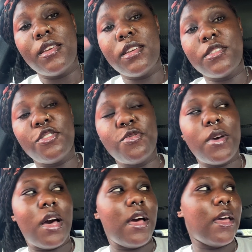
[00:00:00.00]
it's too
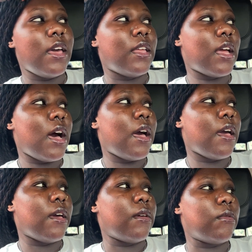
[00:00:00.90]
hot and
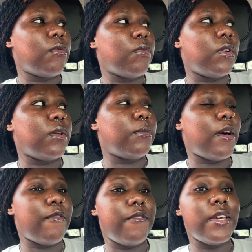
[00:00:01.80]
I want
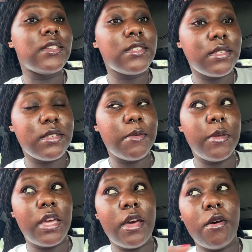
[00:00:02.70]
my feet to
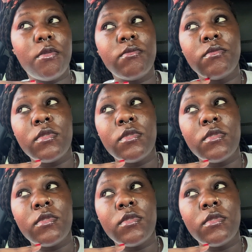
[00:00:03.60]
be out.